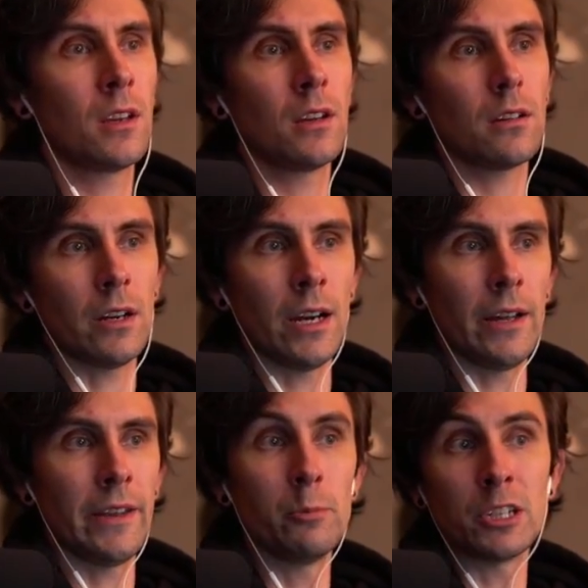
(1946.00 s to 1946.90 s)

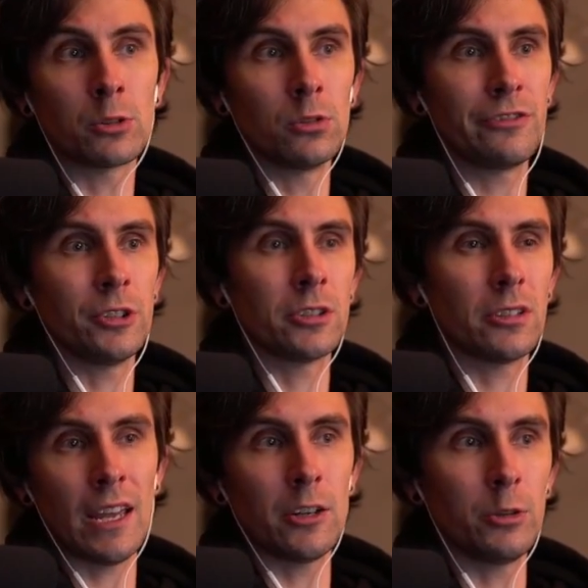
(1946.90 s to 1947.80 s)
That would be cool if you could
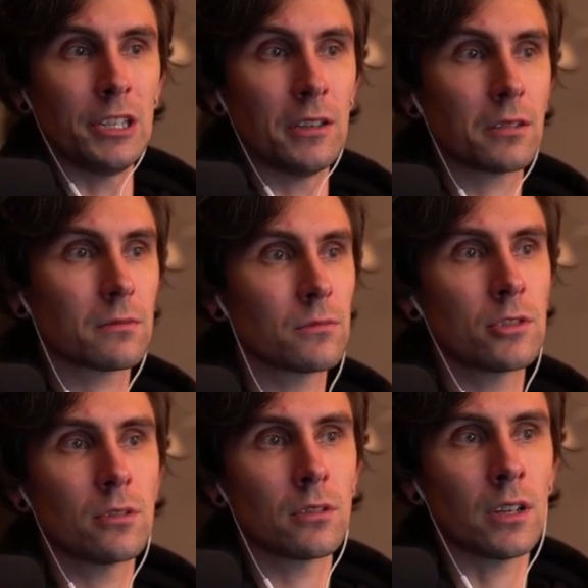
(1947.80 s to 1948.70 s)
AoE
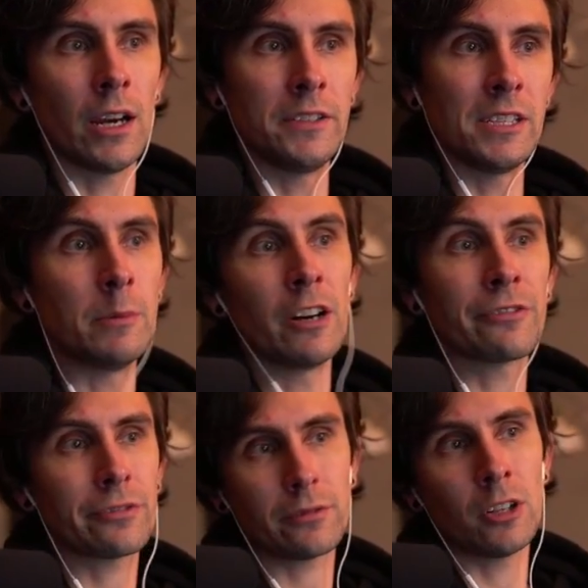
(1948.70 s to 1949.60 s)

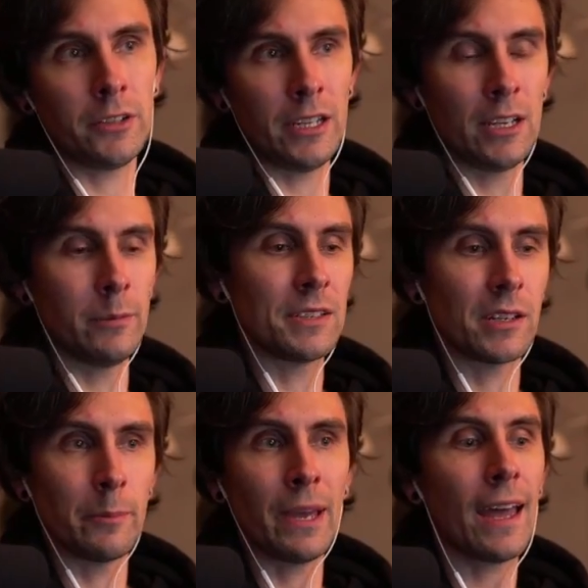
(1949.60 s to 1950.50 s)
debuff all the enemies in
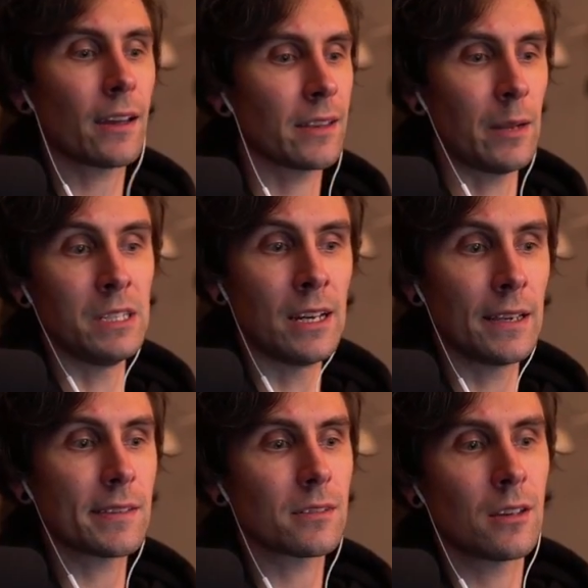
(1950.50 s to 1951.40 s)
a pack. That'd be
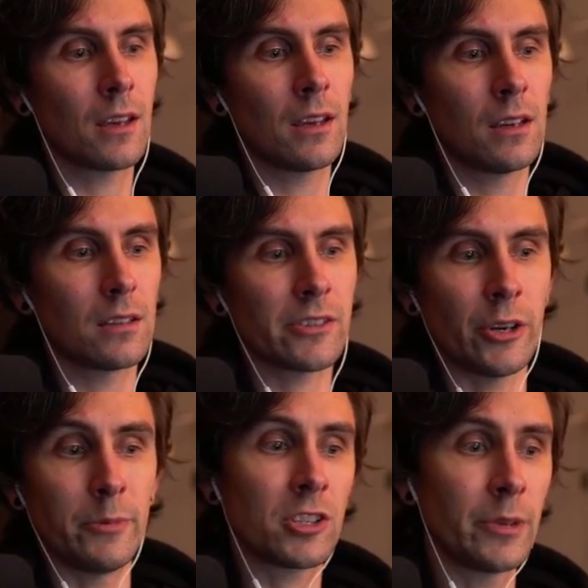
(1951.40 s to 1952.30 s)
nice. So I'm
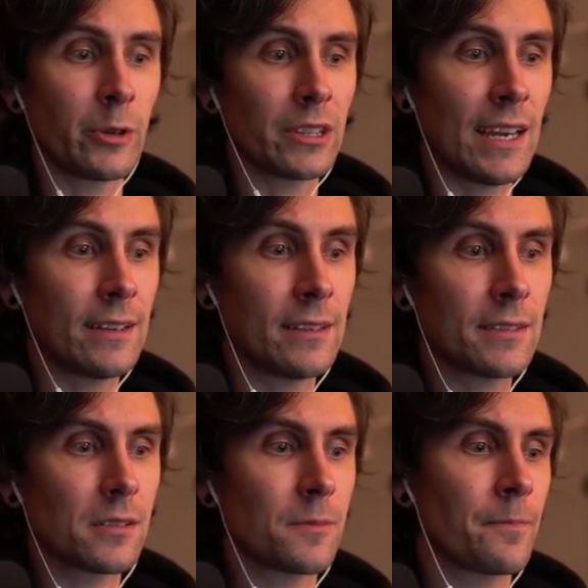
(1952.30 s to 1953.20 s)
assuming what that
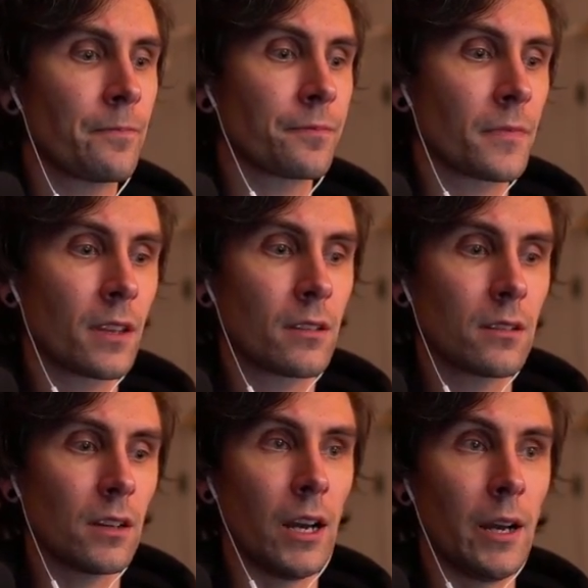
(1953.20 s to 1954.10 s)
is.
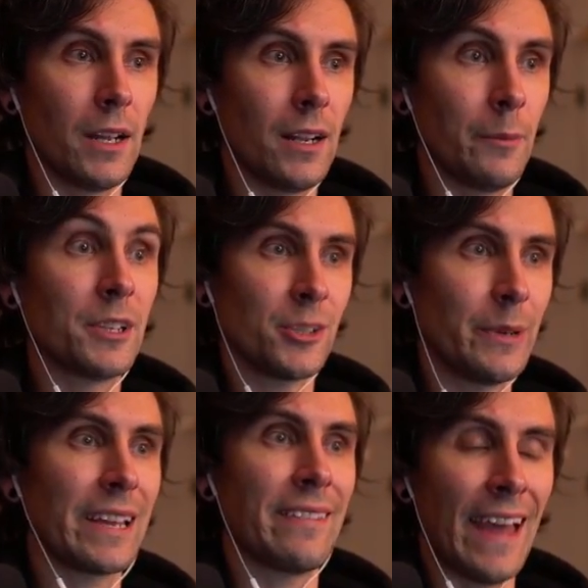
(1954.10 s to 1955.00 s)
I'm
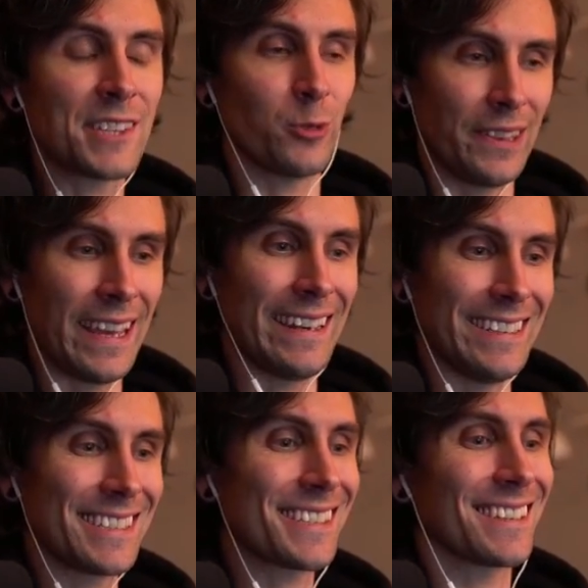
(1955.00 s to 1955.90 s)
assuming that's what that is.